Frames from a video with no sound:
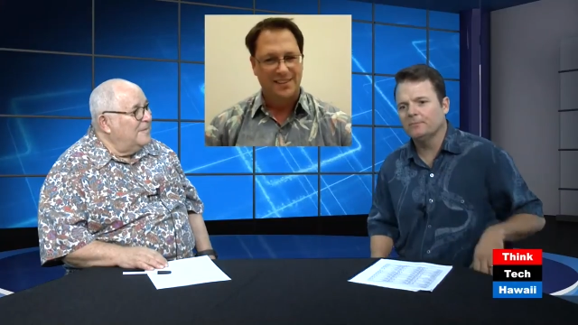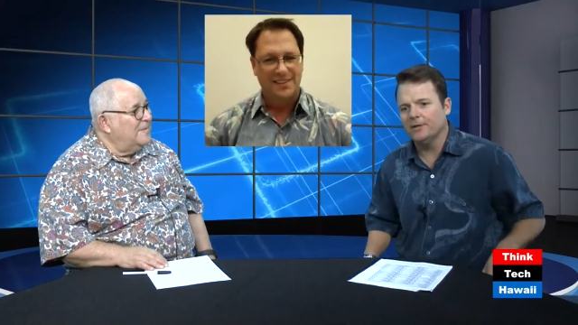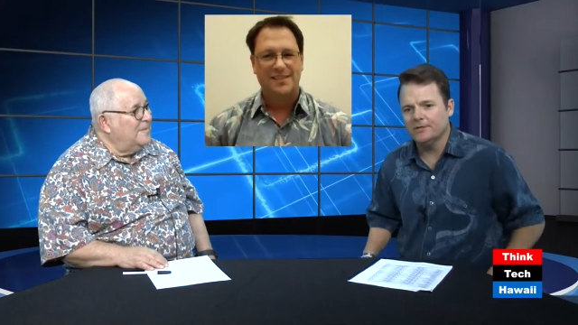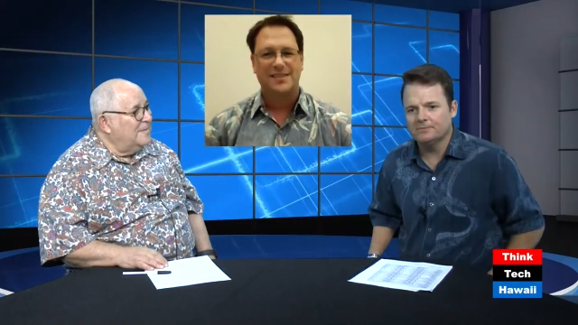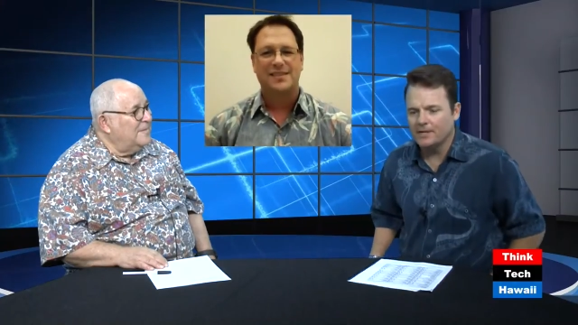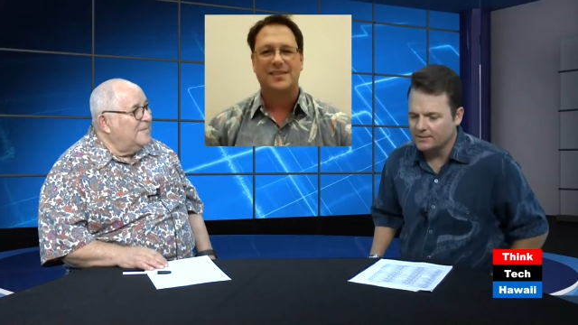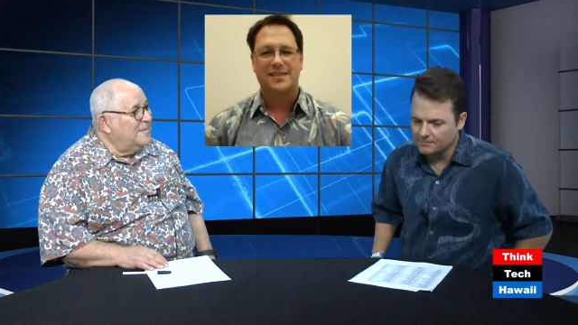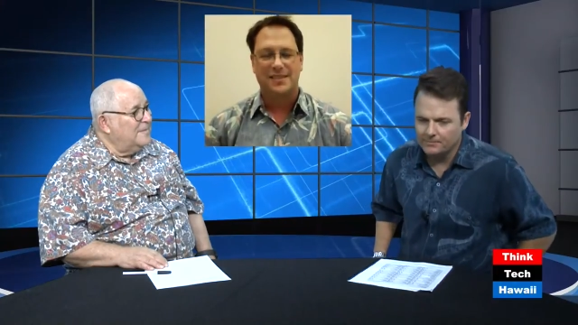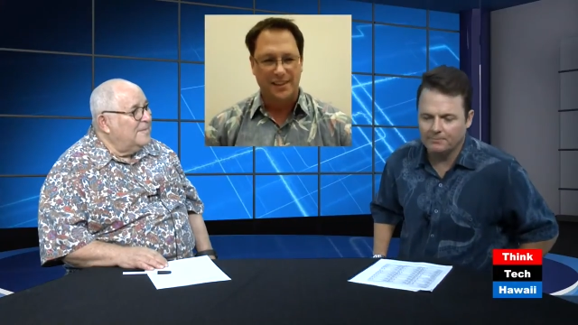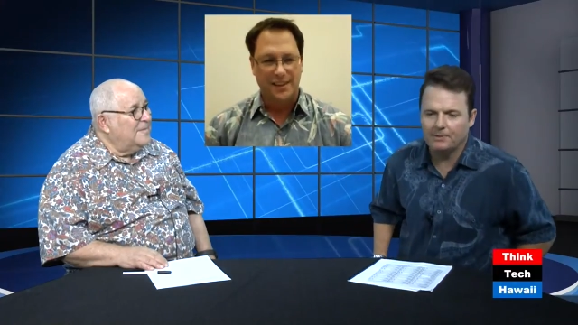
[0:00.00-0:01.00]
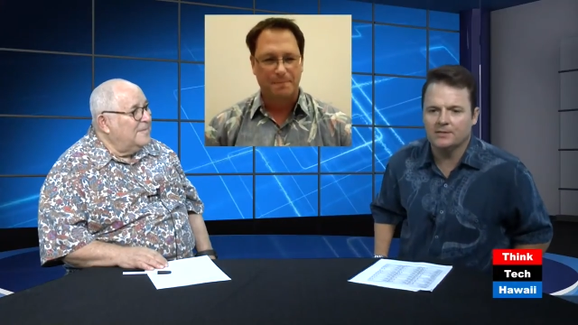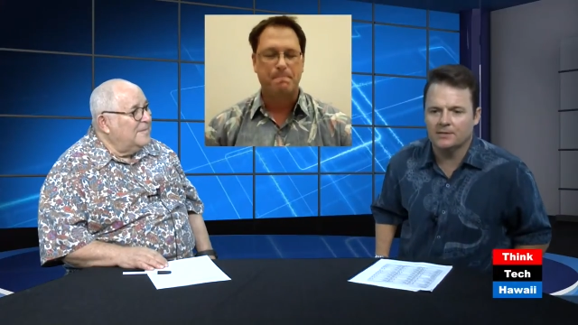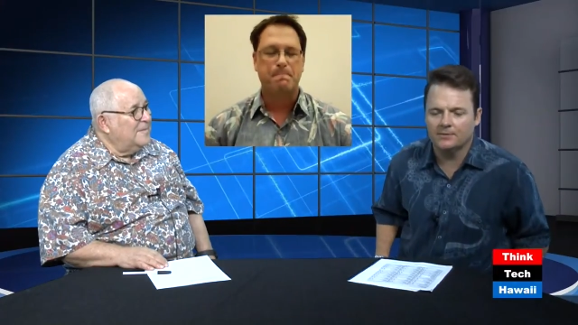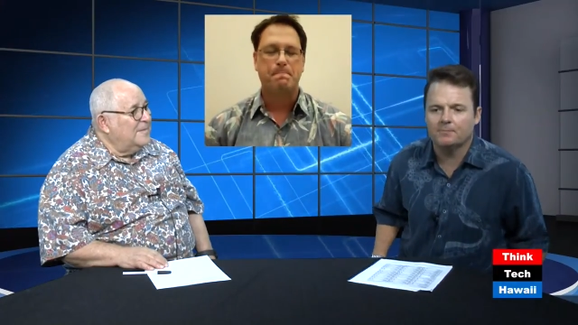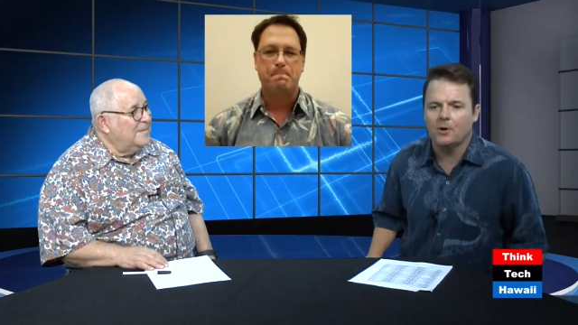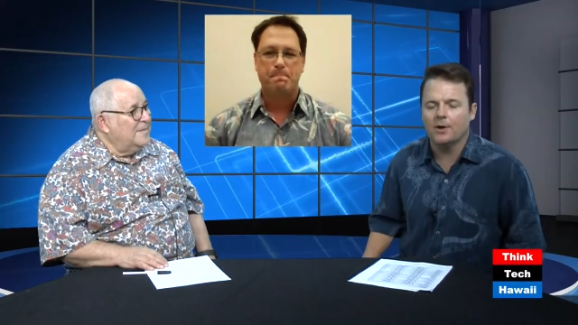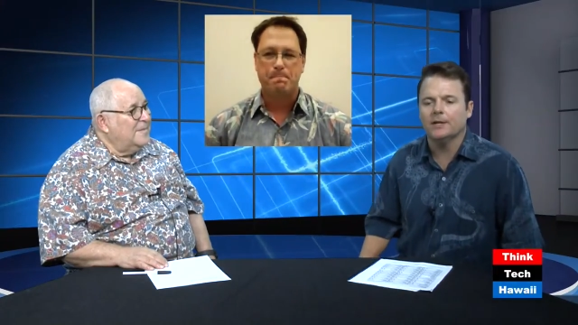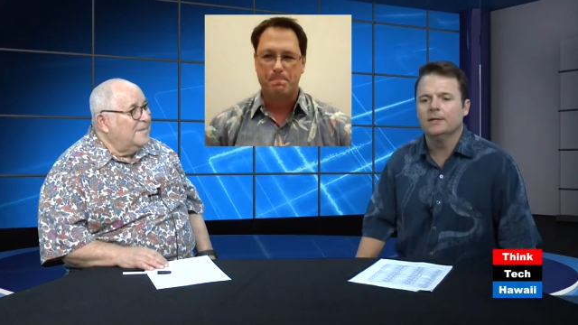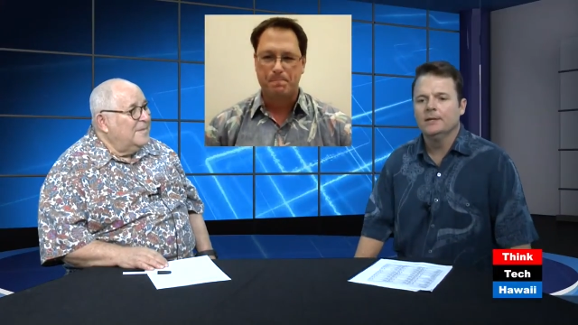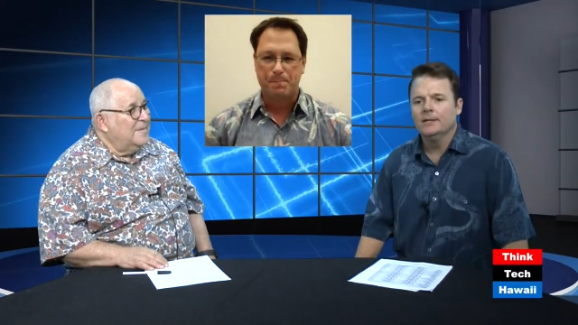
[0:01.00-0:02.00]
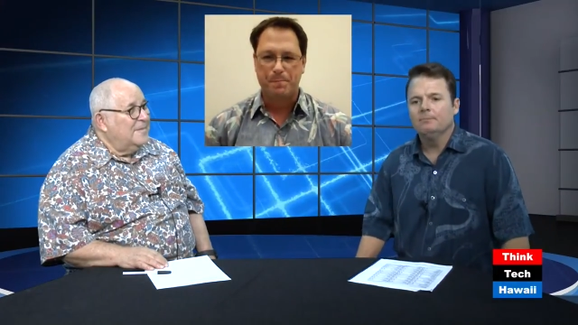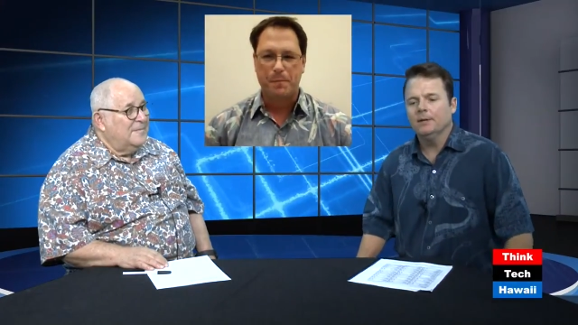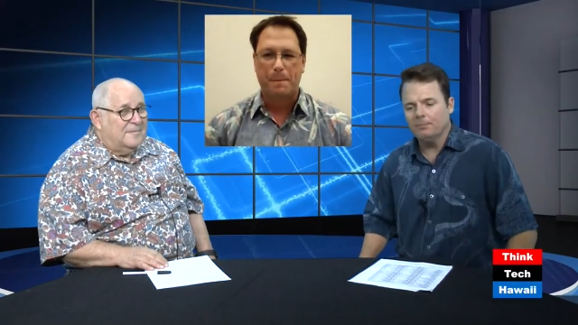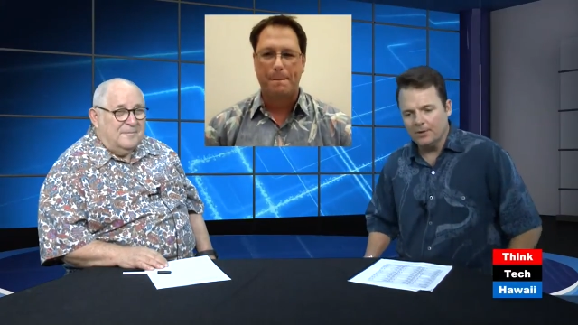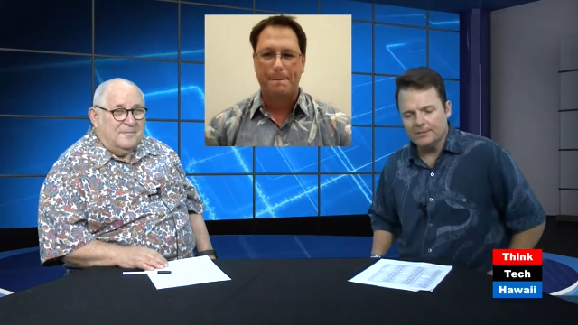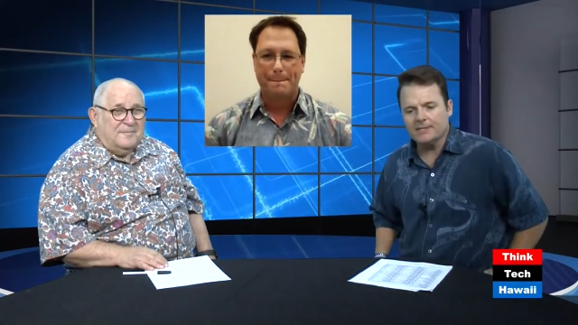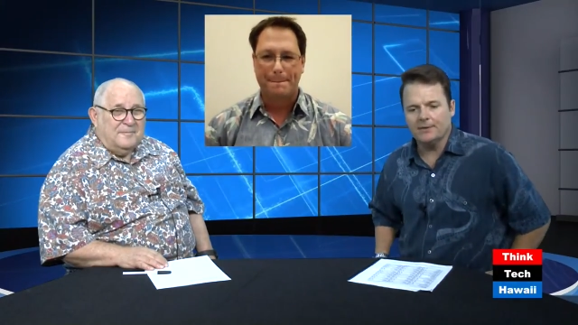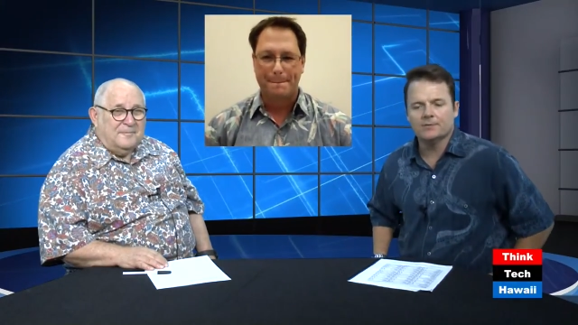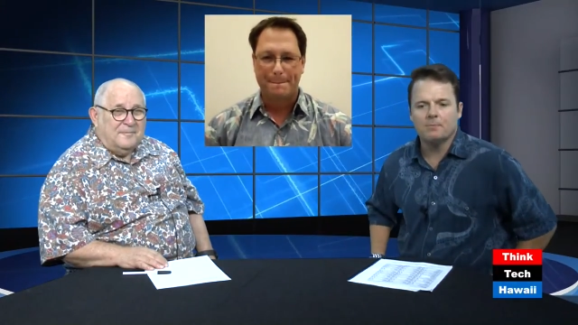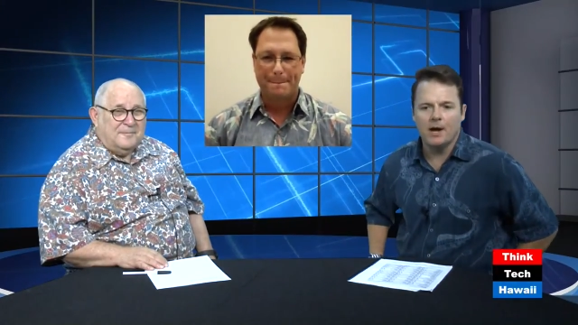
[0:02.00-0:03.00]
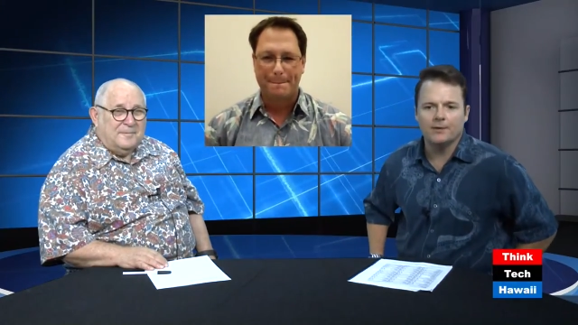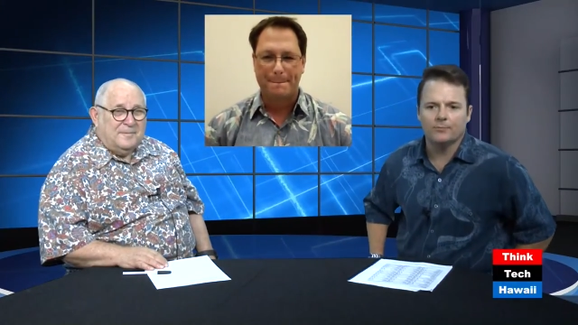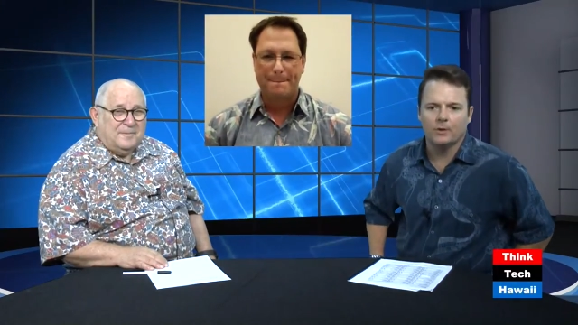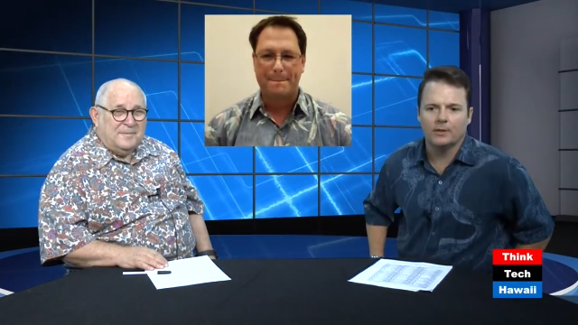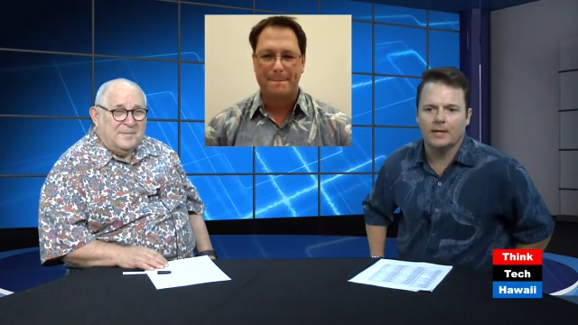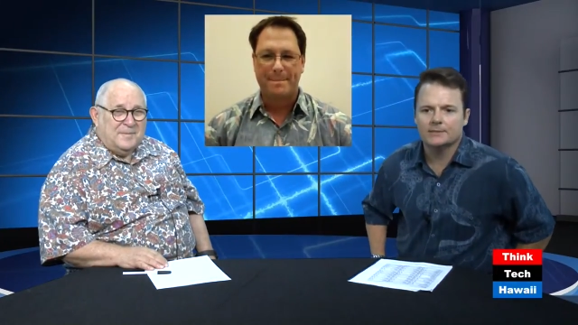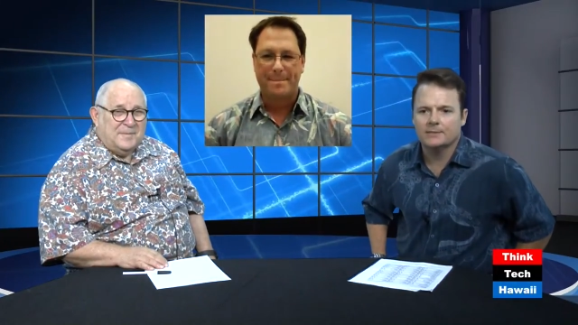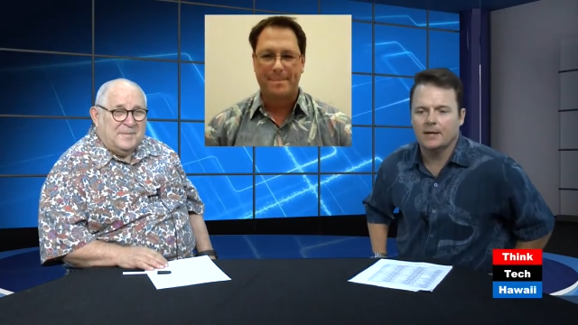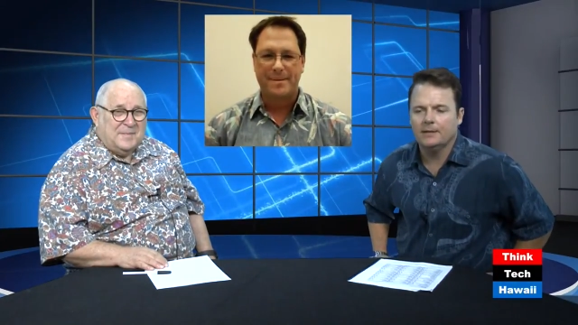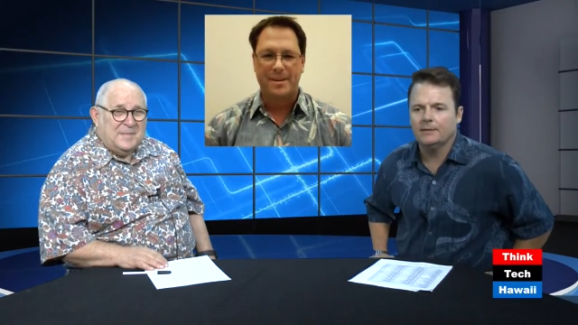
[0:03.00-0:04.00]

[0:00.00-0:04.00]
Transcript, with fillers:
Speaker 1: opinion, not the opinion of the party, but Bernie Sanders might have won last night.